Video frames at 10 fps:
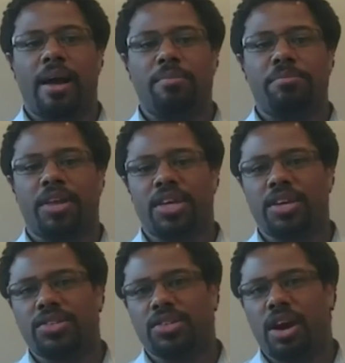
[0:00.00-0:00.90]
Um, but I
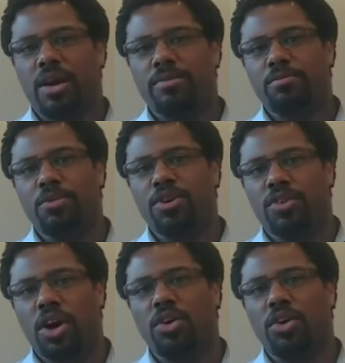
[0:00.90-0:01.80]
think as time has
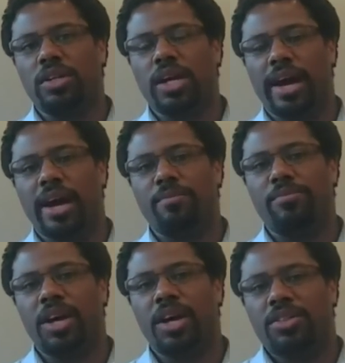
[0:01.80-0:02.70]
moved on,
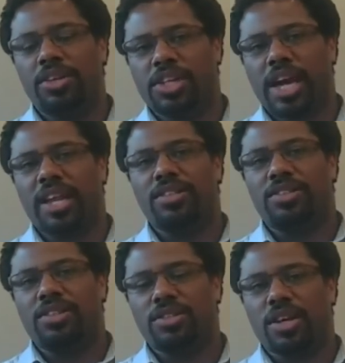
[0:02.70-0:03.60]
um, the
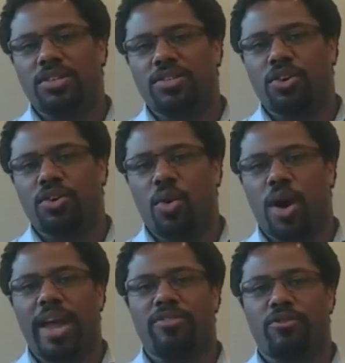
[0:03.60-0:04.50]
challenge has, has gone
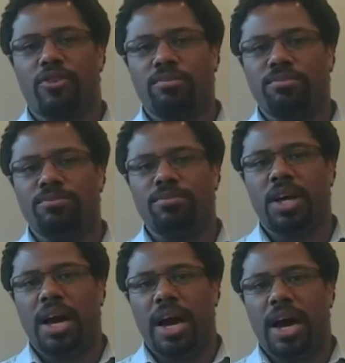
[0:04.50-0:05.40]
away
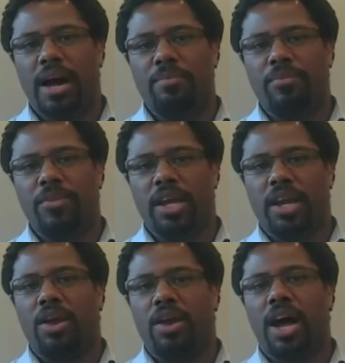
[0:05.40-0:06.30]
from um,
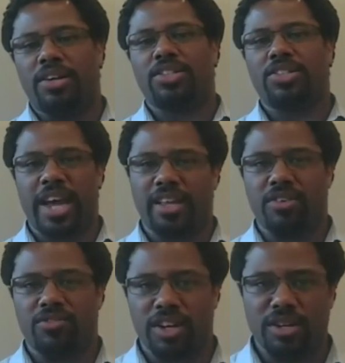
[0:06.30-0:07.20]
you know
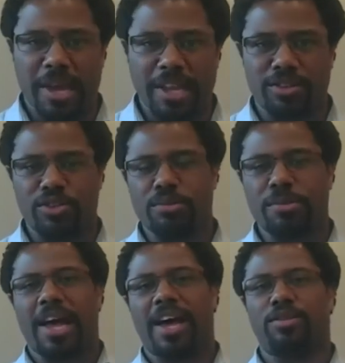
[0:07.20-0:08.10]
understanding the fundamentals
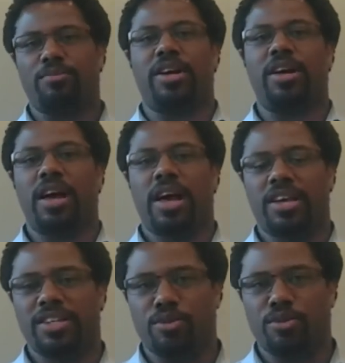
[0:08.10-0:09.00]
about how to bring
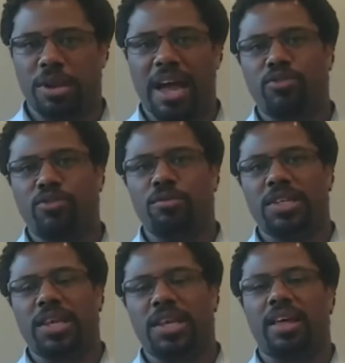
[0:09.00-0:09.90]
a single
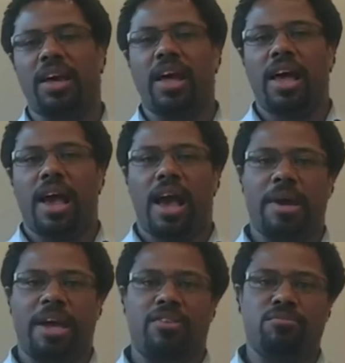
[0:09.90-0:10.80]
platform together,
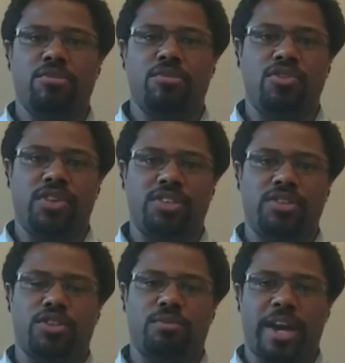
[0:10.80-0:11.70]
um, and have
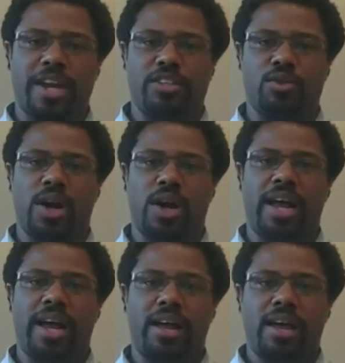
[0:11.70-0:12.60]
moved into a
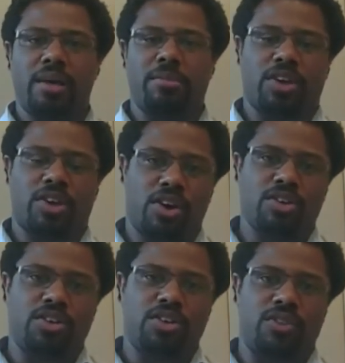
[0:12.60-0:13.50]
space where
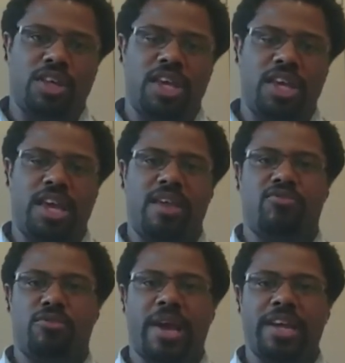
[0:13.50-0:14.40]
because of
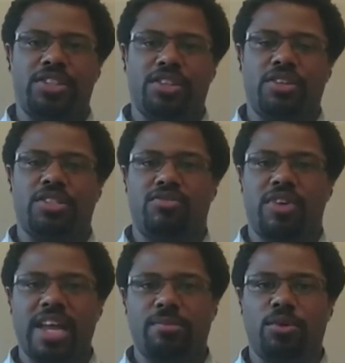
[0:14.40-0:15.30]
the information
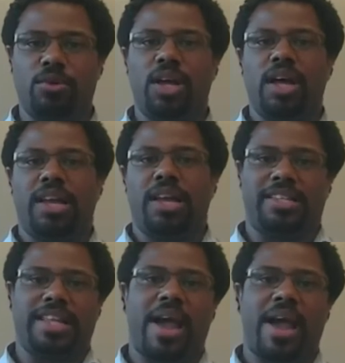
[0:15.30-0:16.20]
that's available,
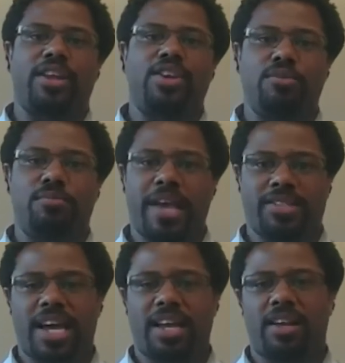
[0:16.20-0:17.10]
it's now how do you
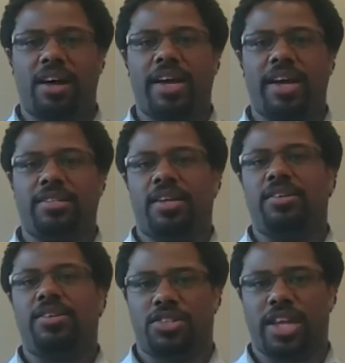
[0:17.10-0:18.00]
best analyze and
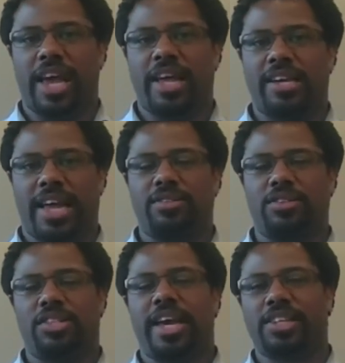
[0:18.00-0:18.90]
understand
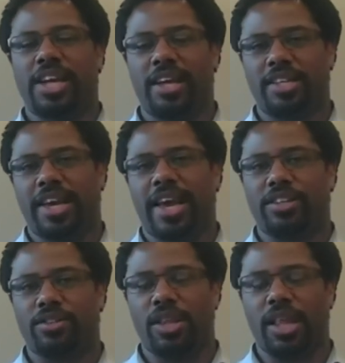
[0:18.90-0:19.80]
how to take, take
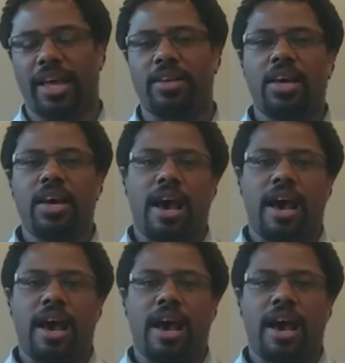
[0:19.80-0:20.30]
action on that.